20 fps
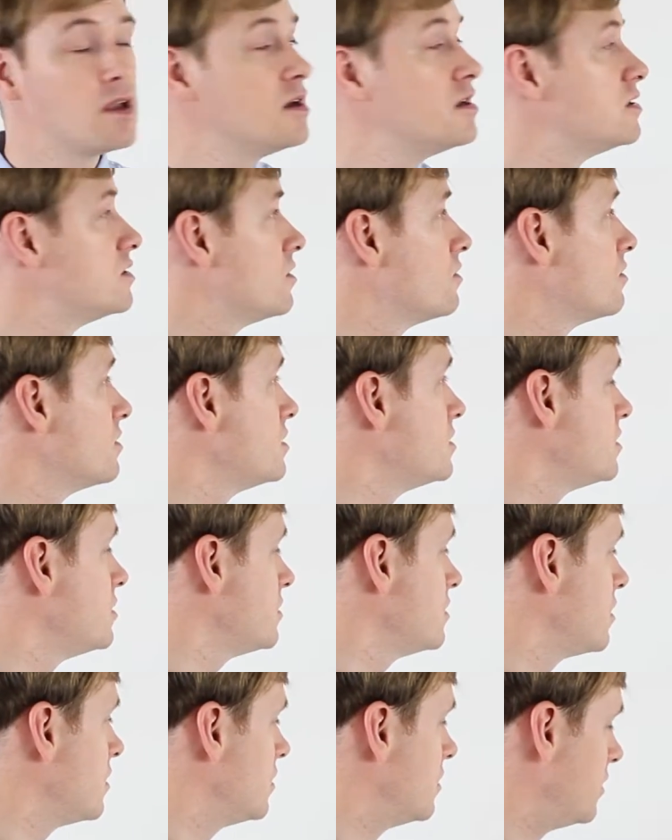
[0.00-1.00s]
So this is
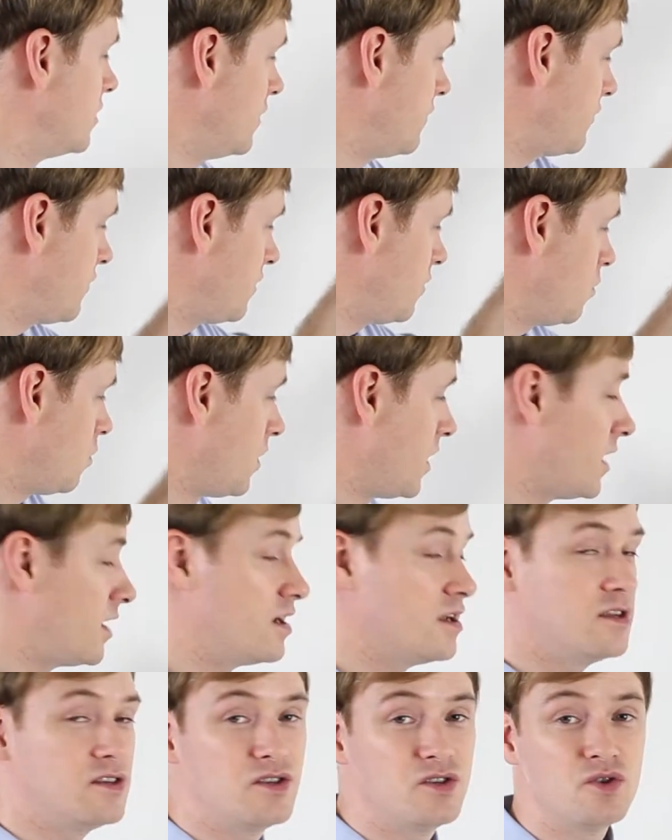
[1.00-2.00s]
the different
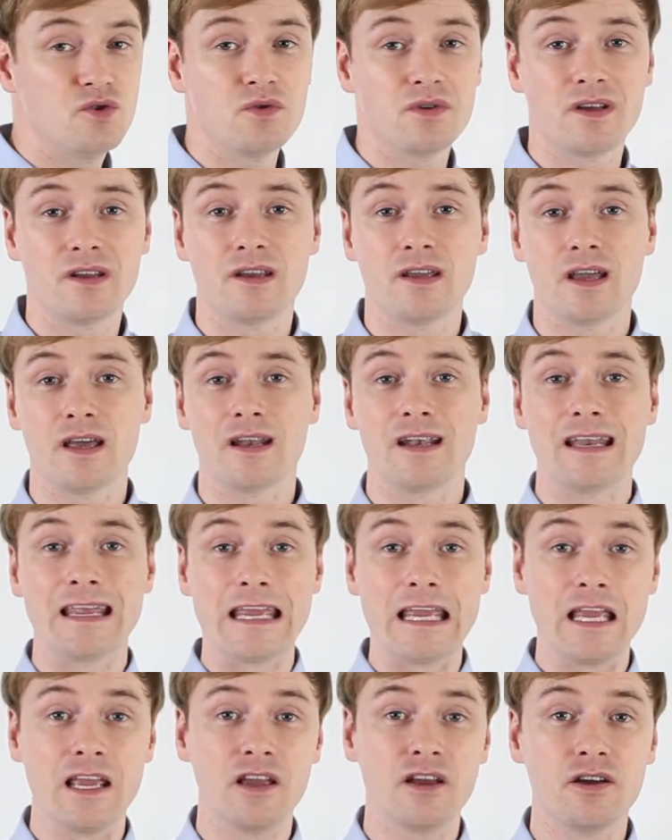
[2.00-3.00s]
ways you can get an
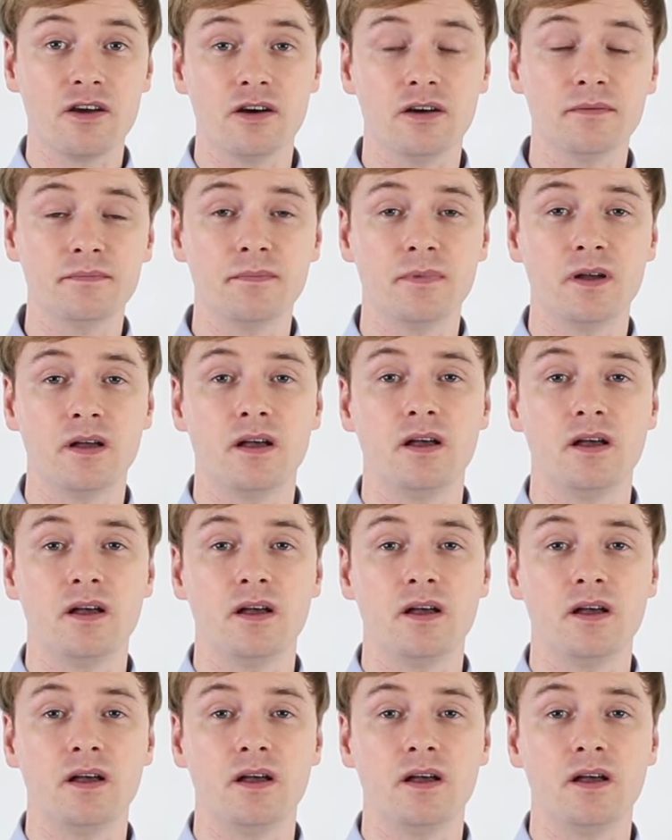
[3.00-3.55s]
income.